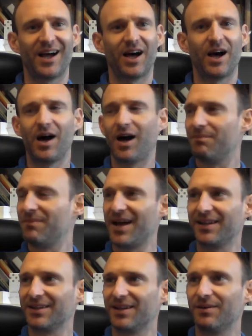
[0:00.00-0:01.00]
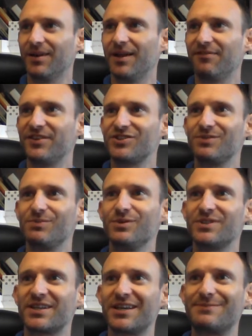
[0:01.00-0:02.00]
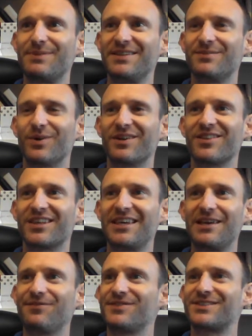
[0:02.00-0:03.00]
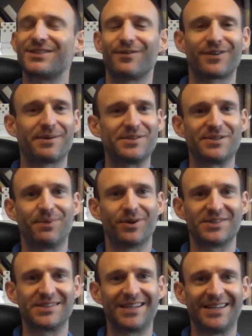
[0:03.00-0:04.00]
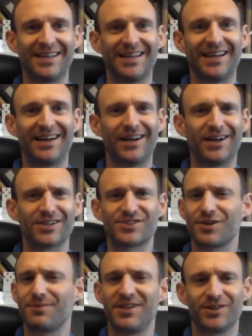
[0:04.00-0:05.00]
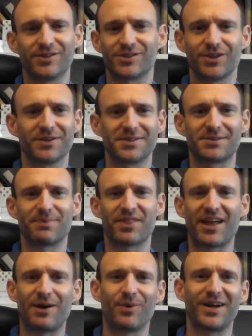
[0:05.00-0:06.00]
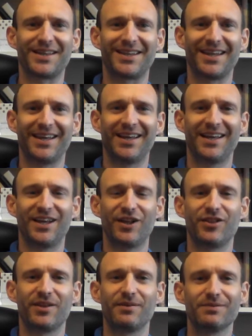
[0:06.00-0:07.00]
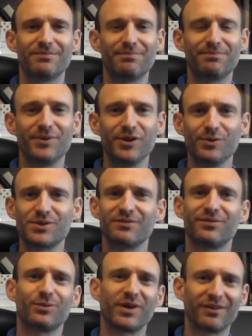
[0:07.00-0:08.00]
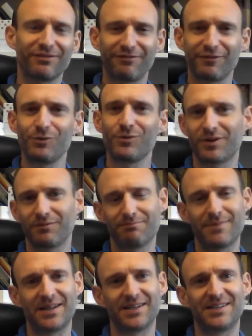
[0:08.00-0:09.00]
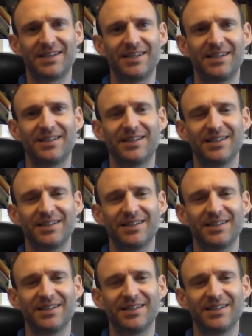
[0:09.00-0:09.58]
Ah, man, fishy music has been one of the gifts of coming to Ponty. So many good songs, but that one, the beautiful kind of folk melody,